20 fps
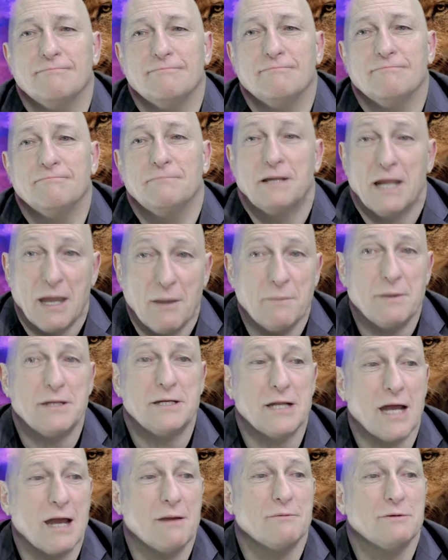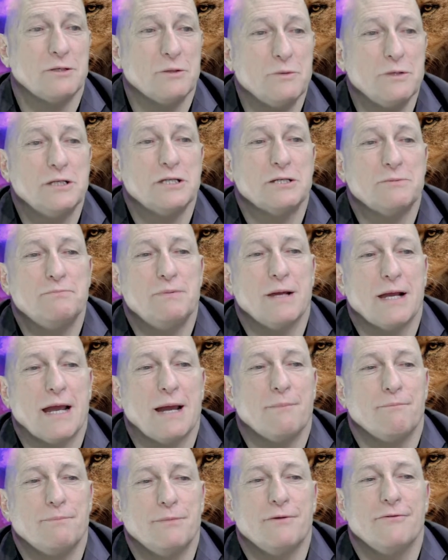But how many times do we just pick
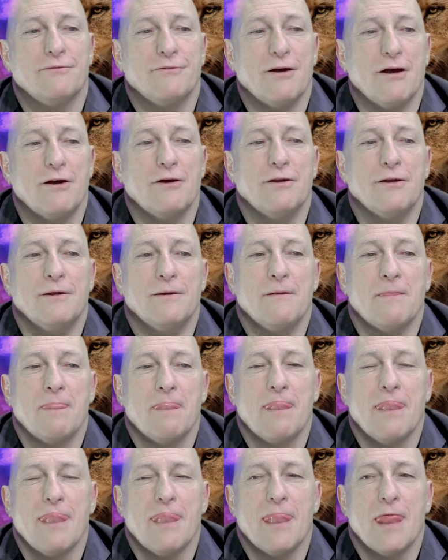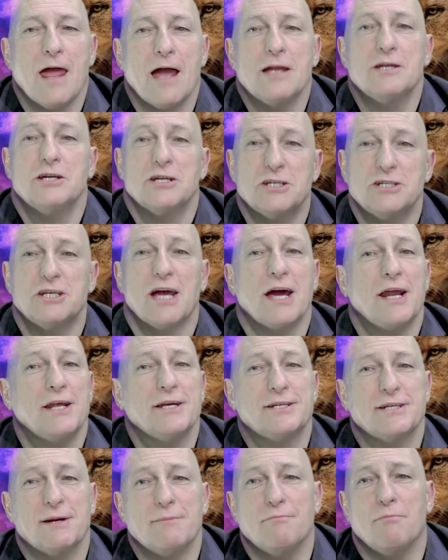up the phone and just say to
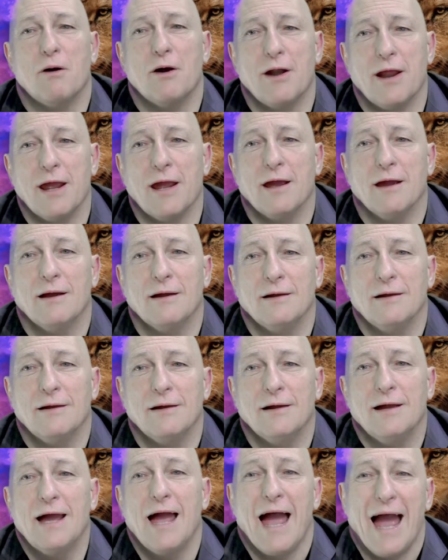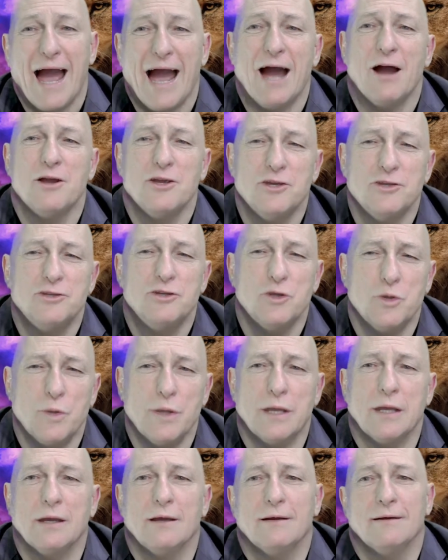somebody, How are you
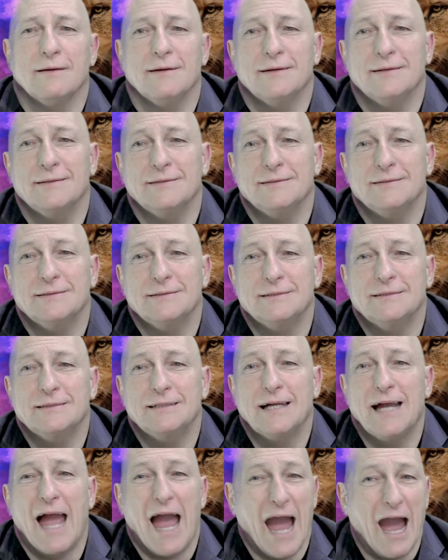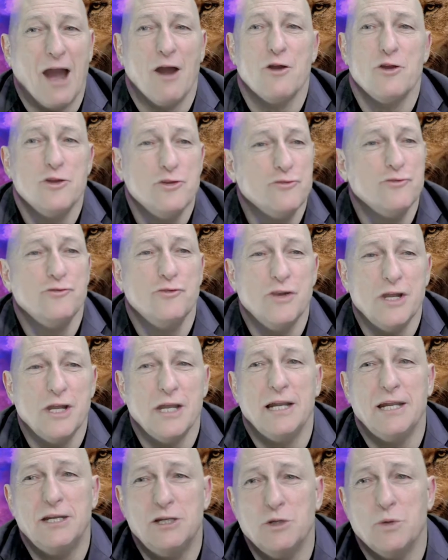doing? How are you
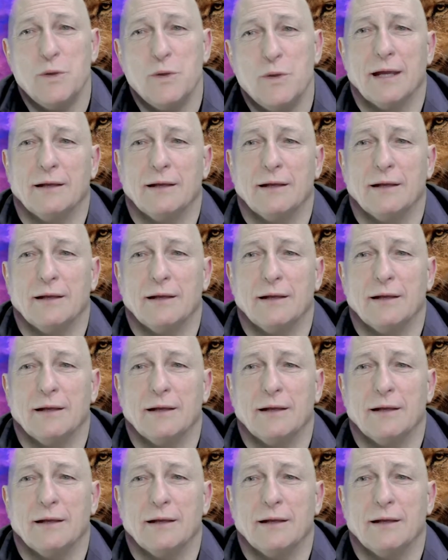really doing?